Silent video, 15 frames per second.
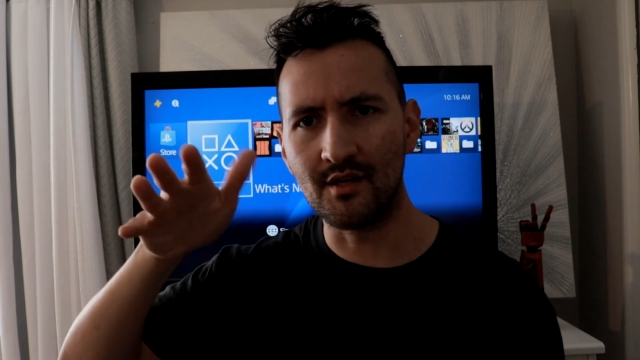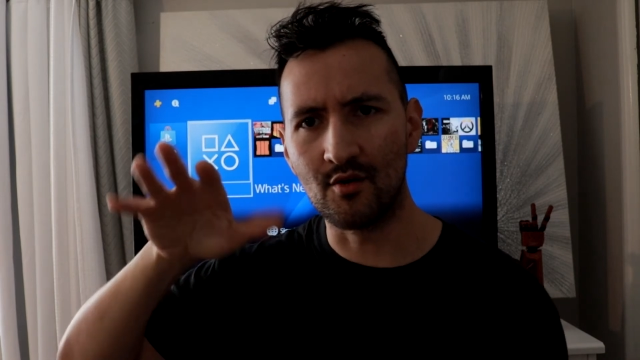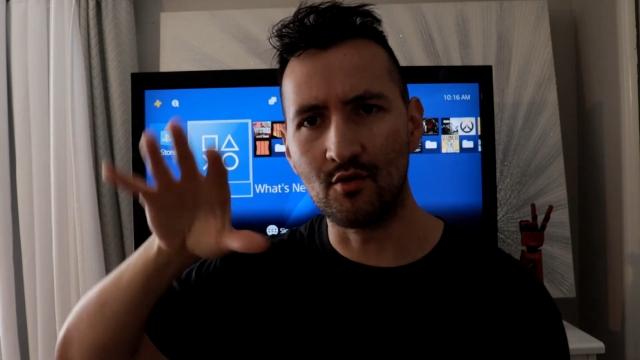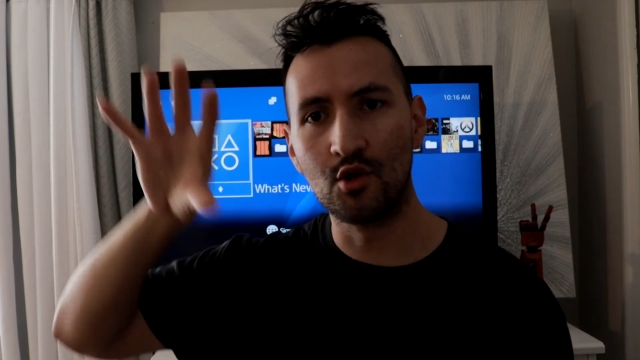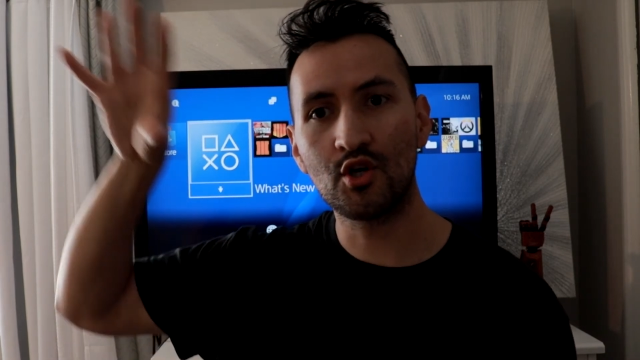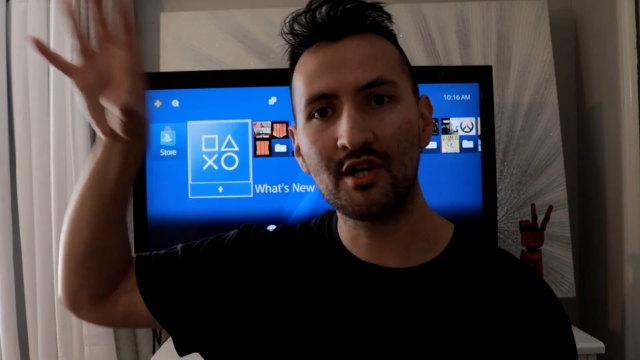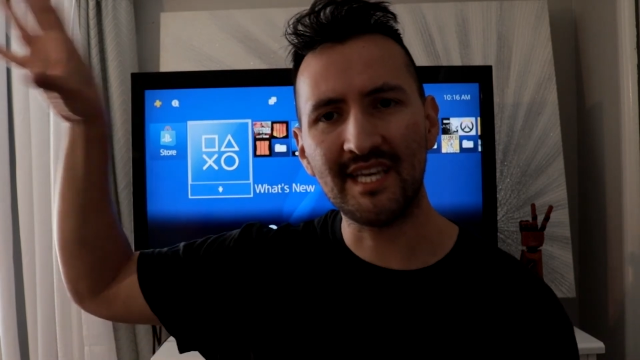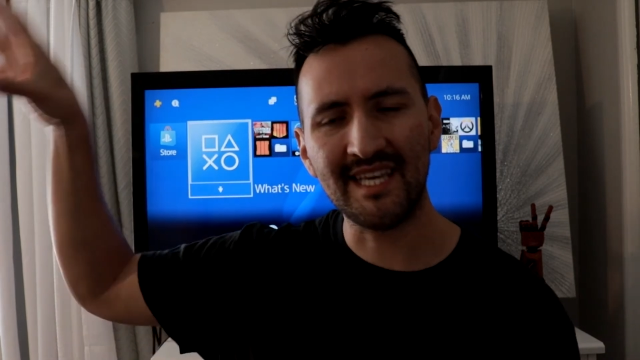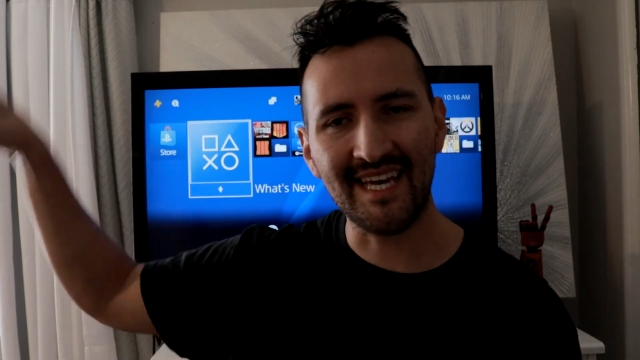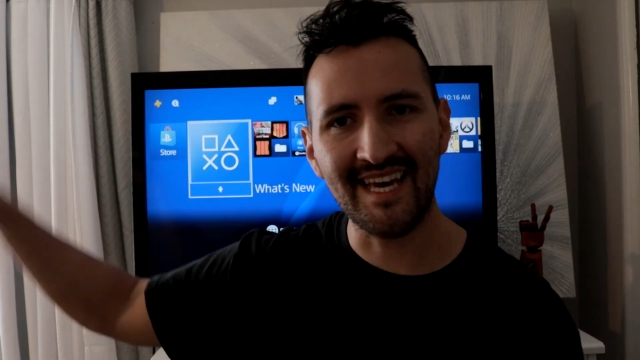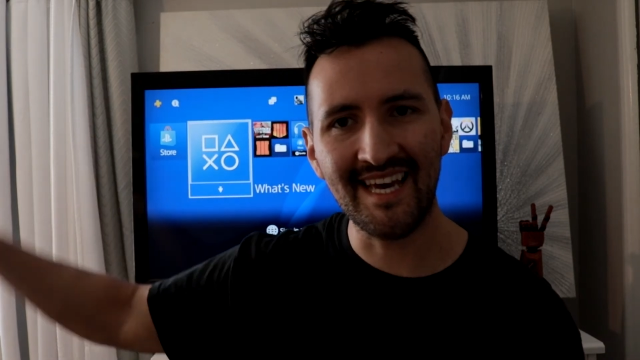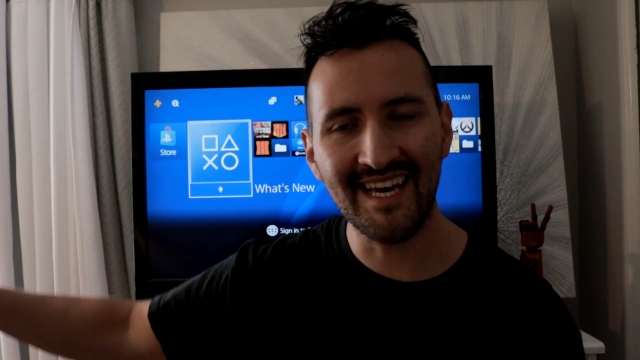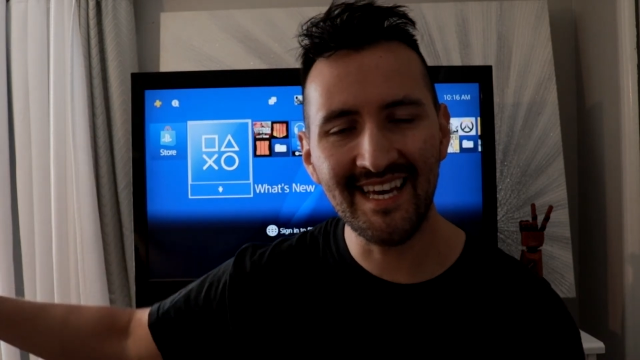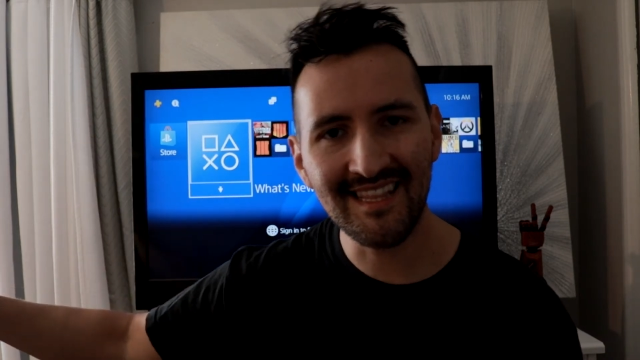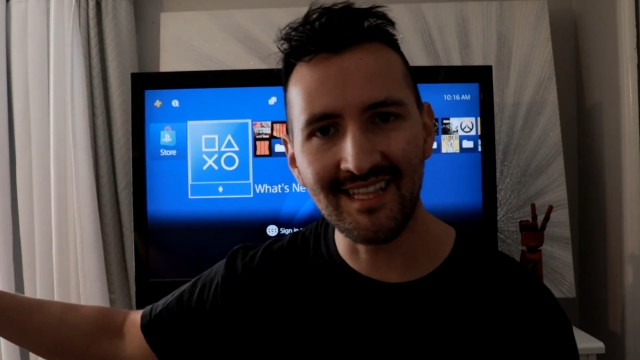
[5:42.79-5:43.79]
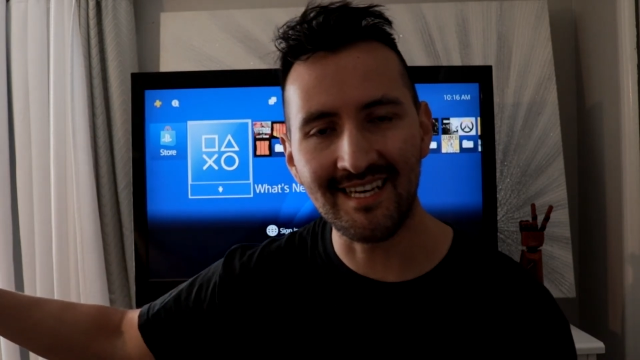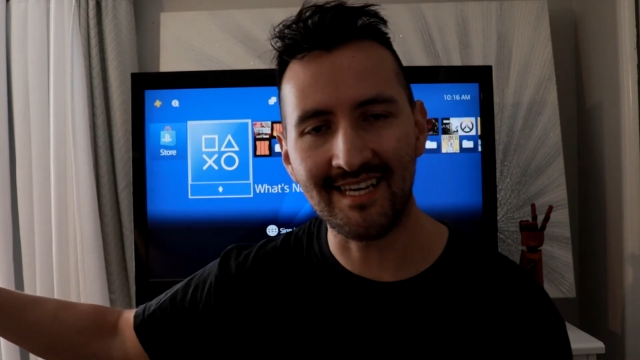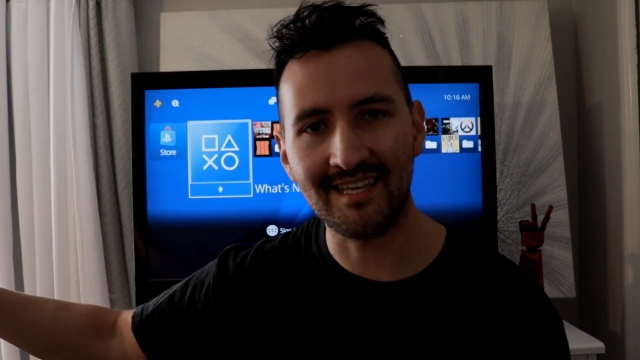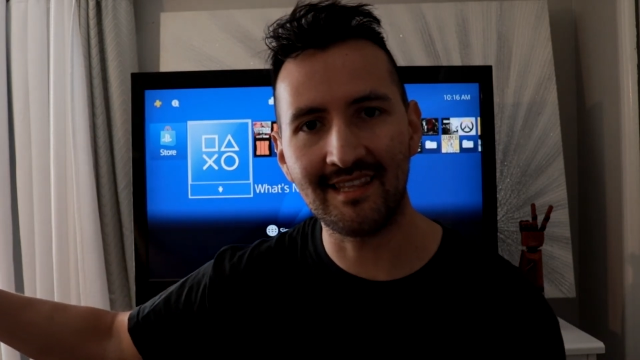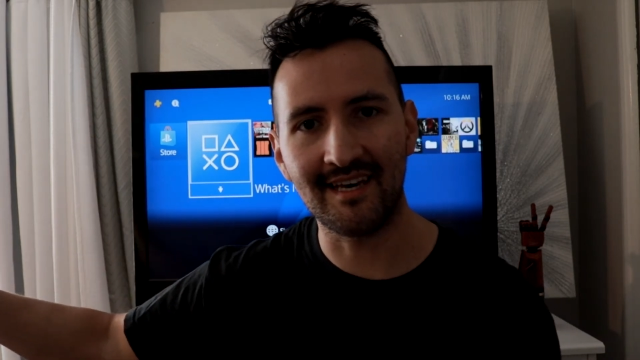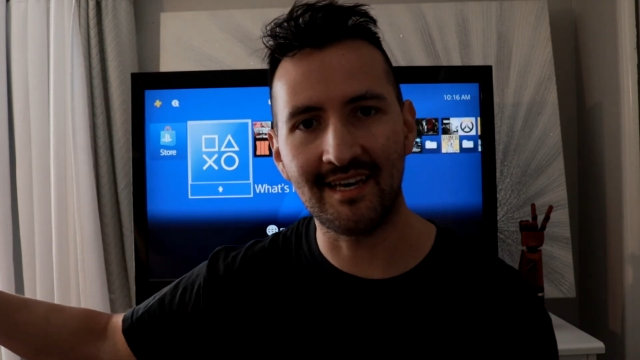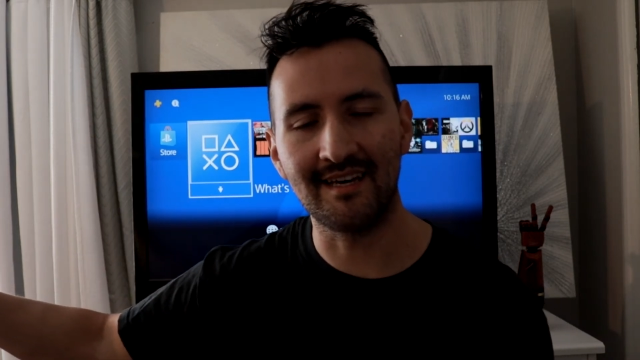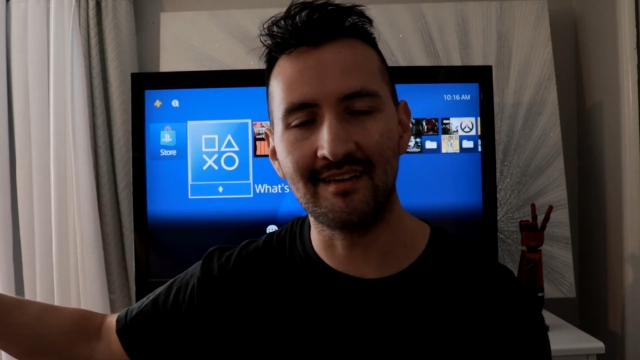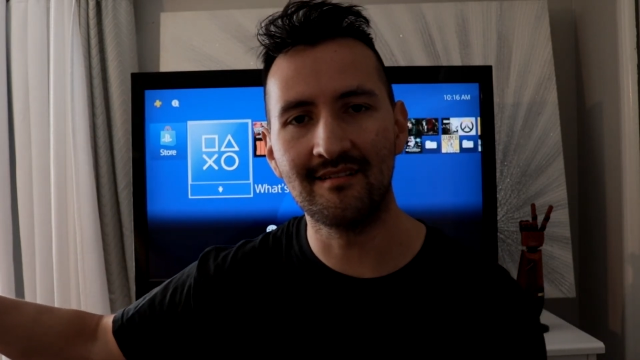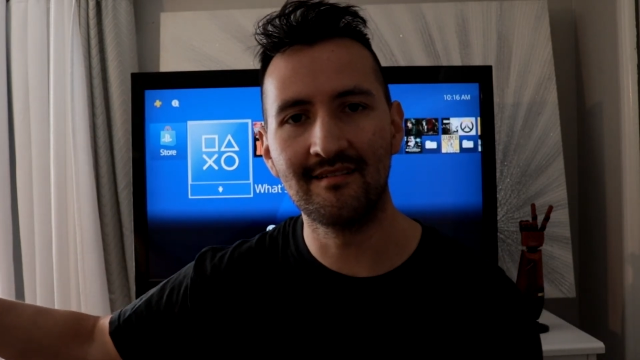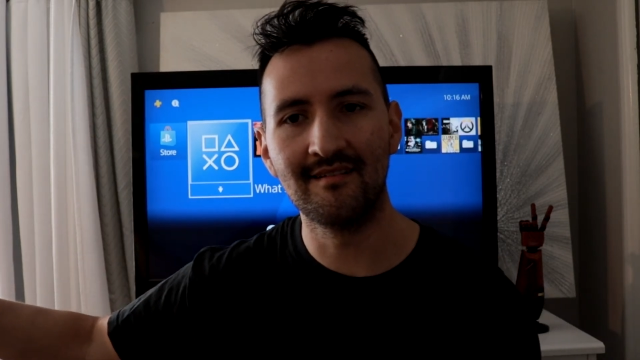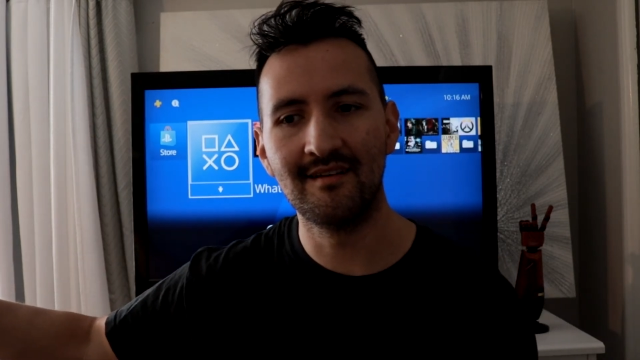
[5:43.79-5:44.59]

looking ahead like that